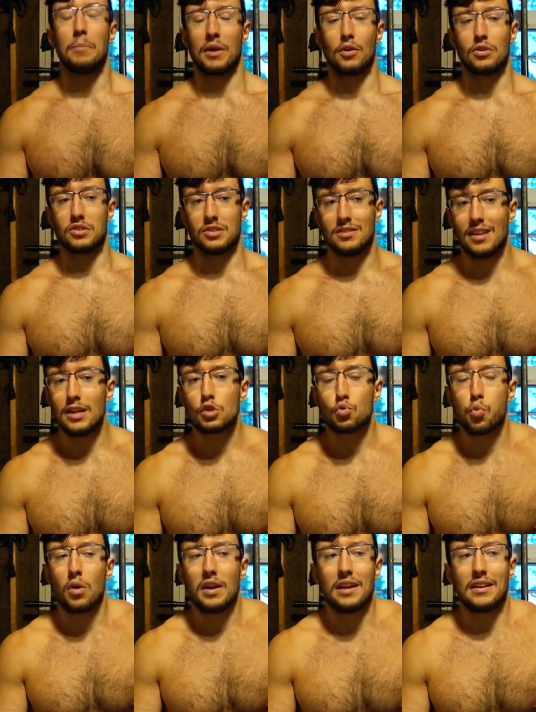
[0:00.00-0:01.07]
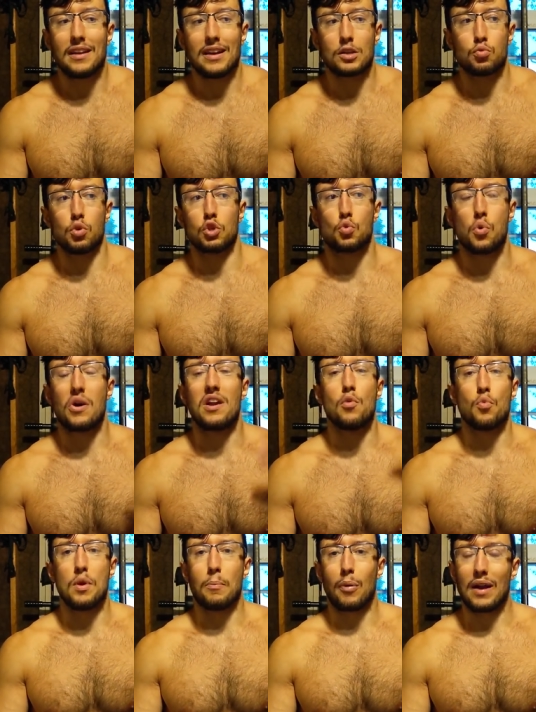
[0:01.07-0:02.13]
because this willingness was quickly
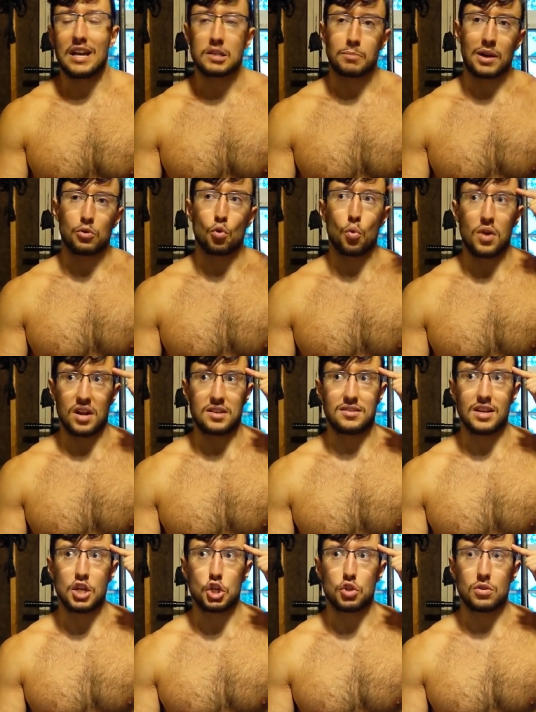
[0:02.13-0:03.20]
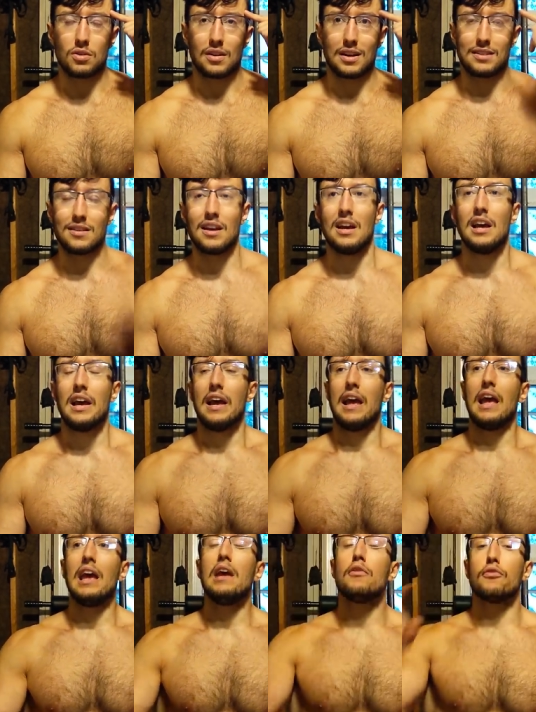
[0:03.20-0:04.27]
replaced by the realization that
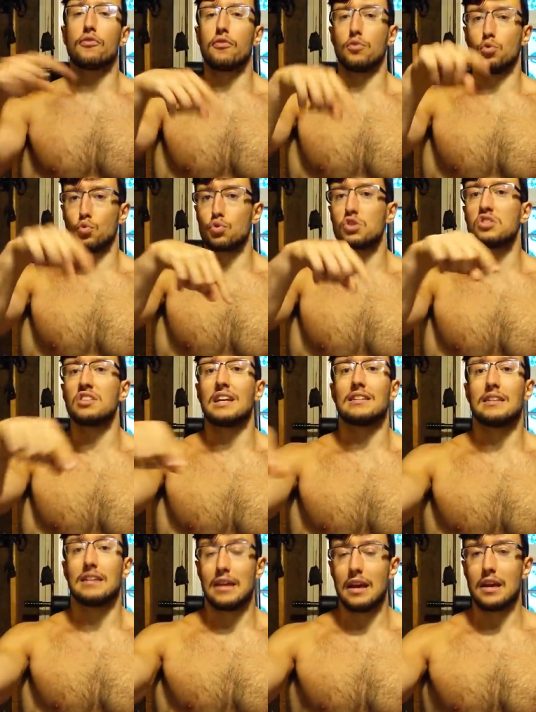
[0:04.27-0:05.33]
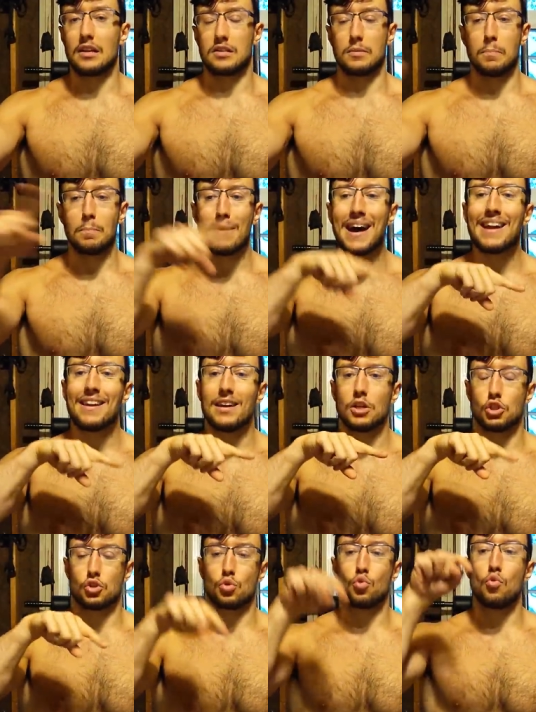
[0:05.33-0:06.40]
if those said kings
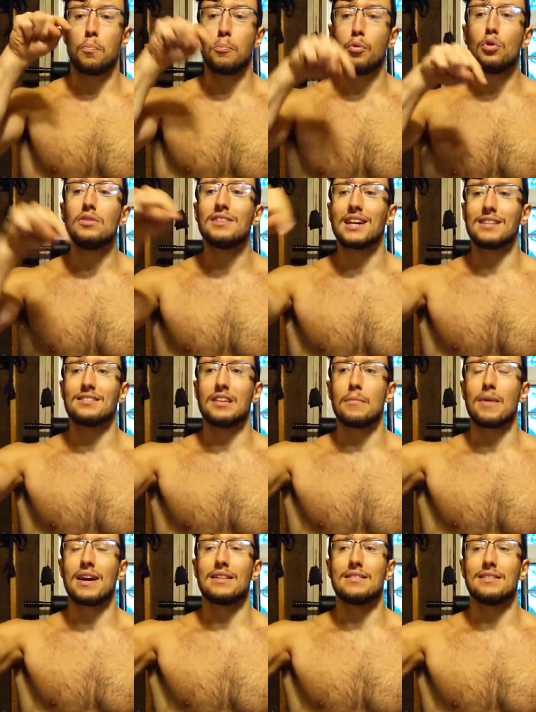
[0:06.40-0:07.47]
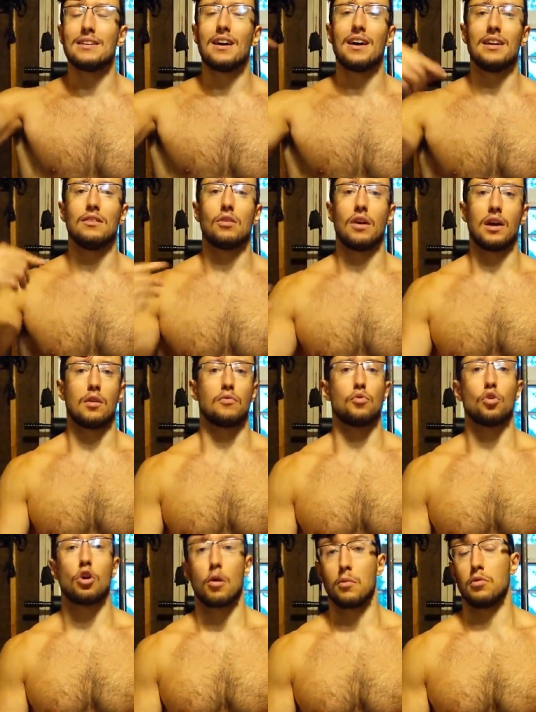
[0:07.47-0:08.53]
managed to put that same idea in the head of
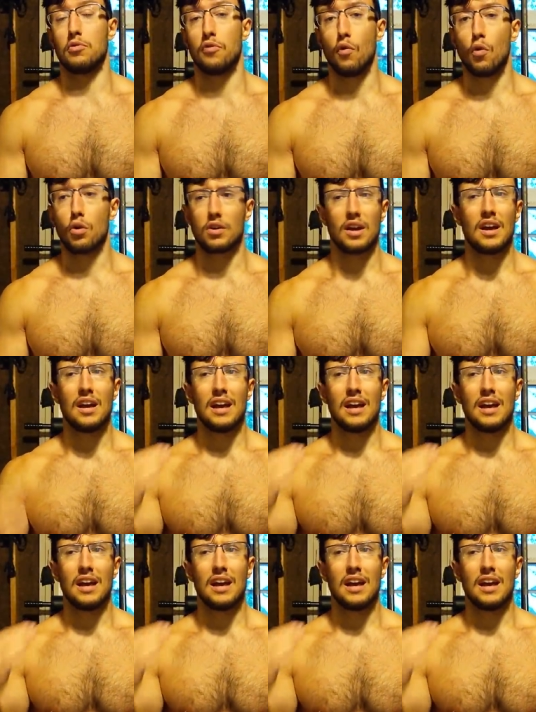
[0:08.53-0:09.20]
the common folk,